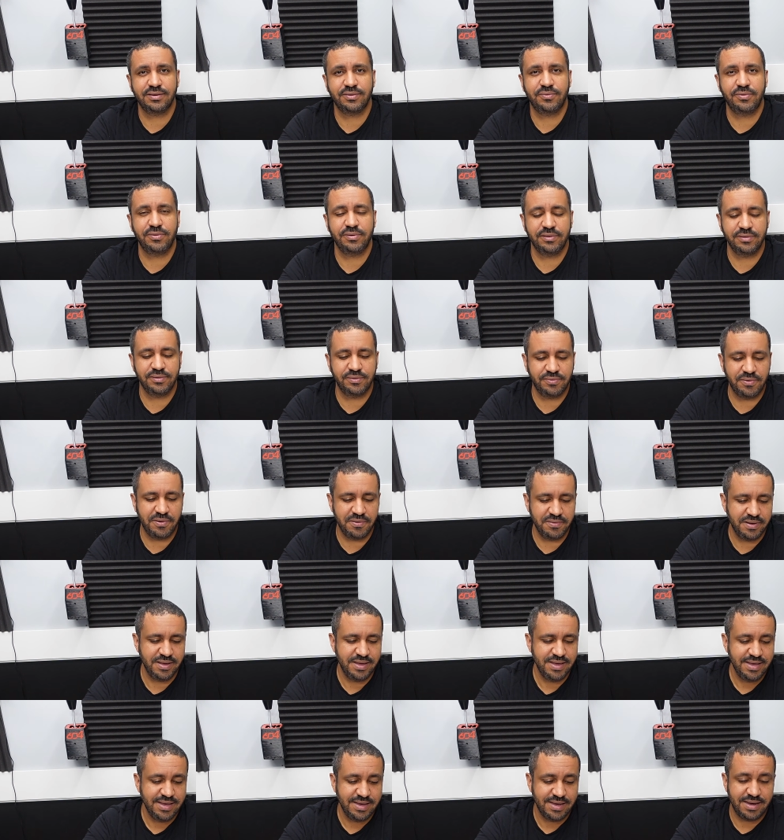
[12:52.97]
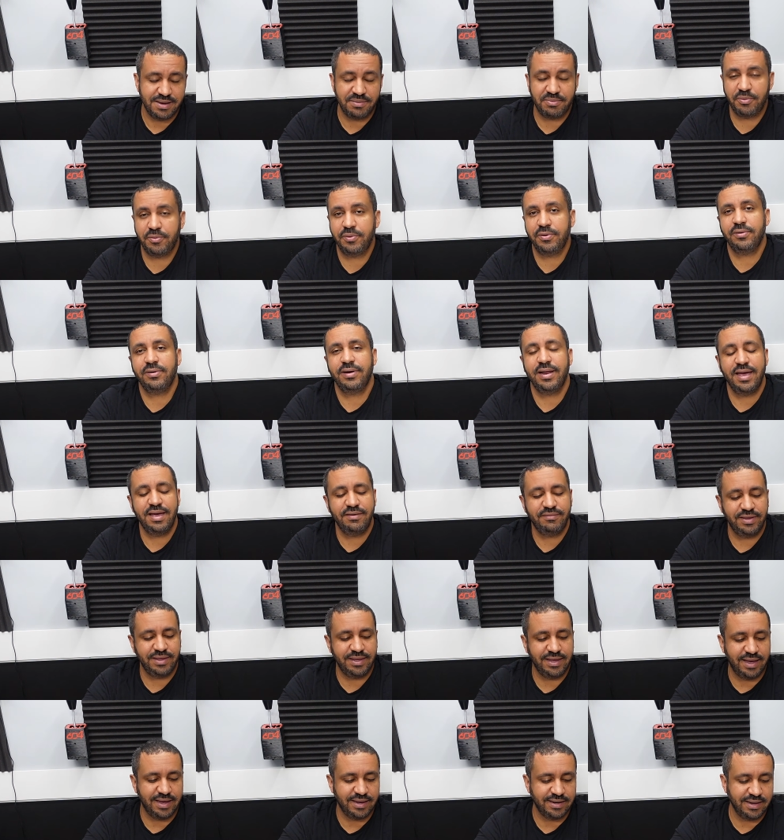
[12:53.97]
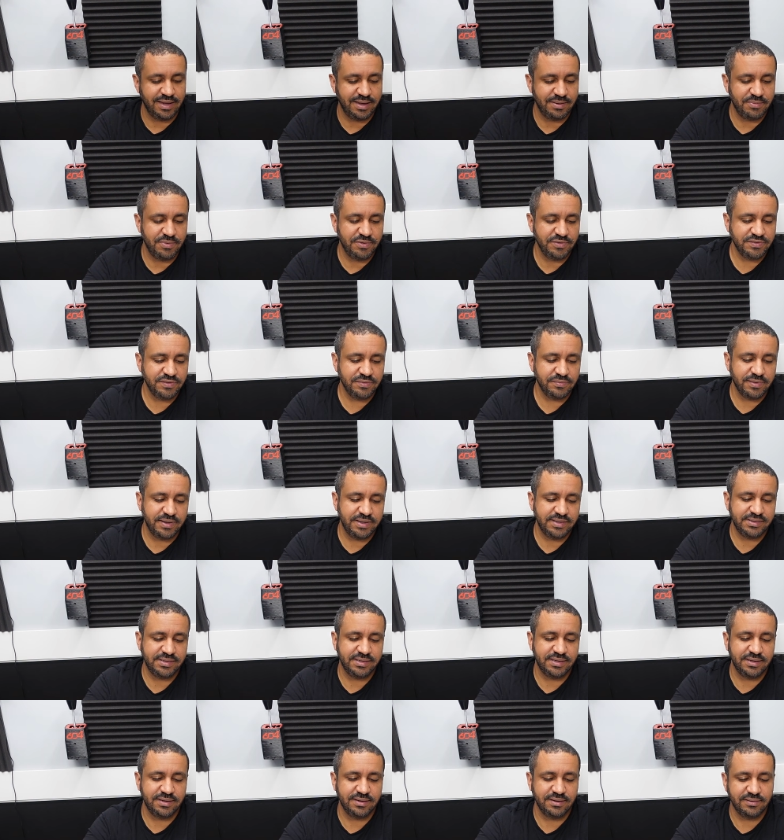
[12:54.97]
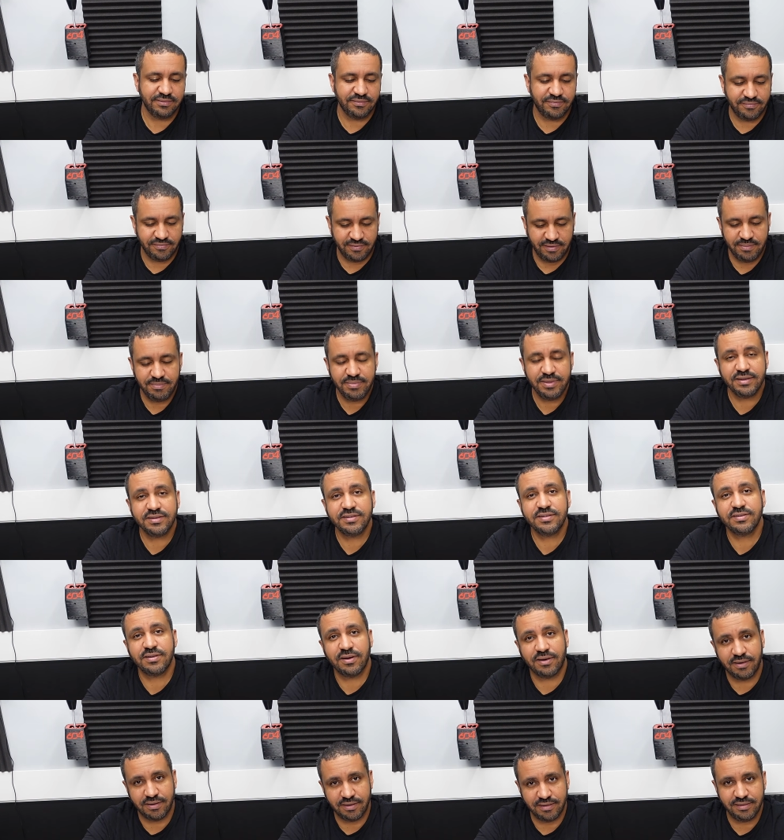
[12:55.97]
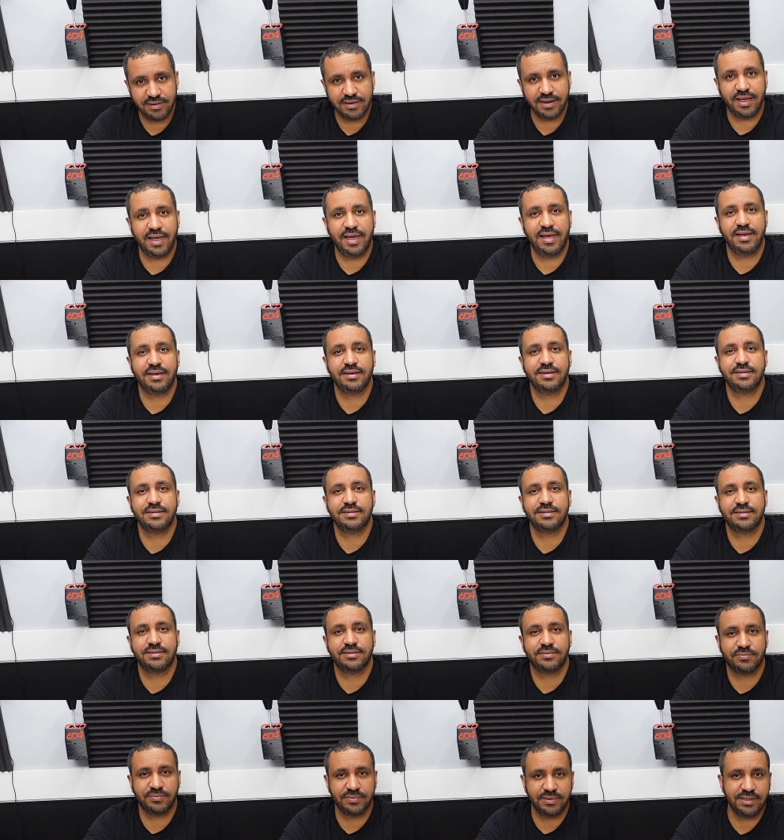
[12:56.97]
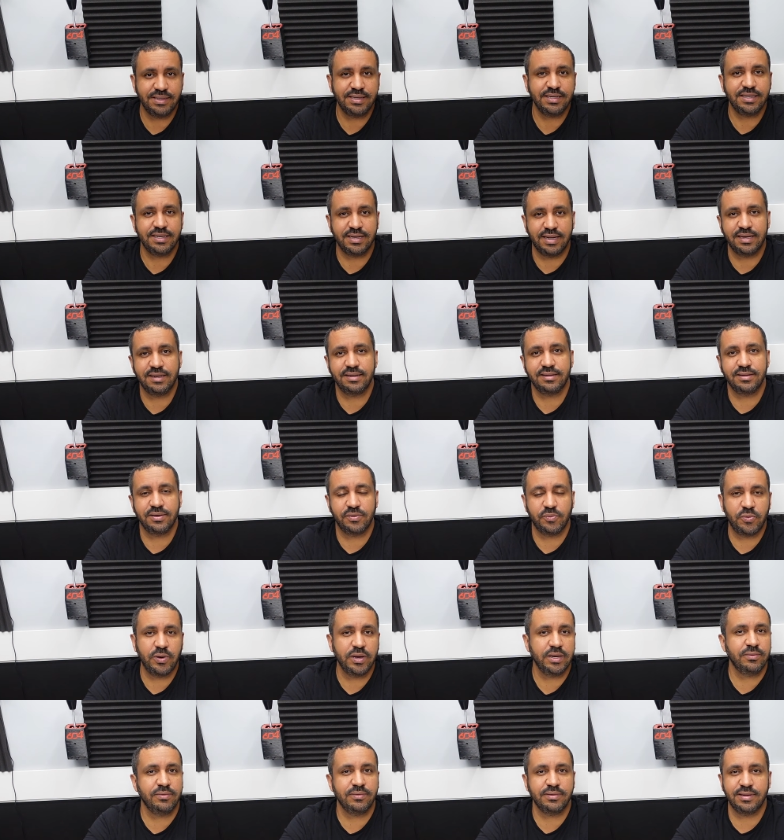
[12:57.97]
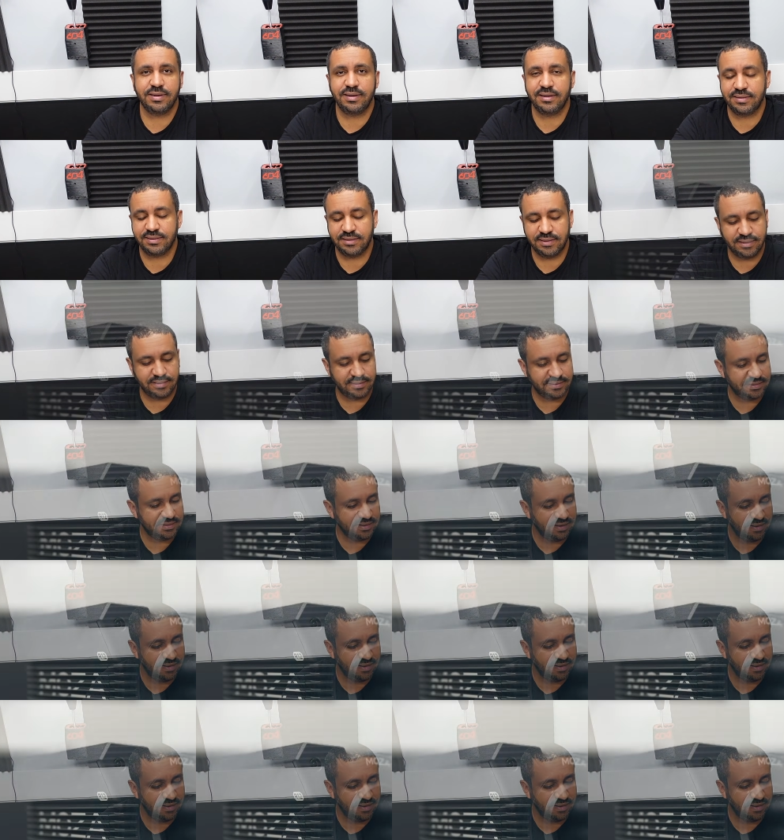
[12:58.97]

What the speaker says: quote unquote, but we don't have it yet. And Moza Racing from the start has really nailed the quick release. It's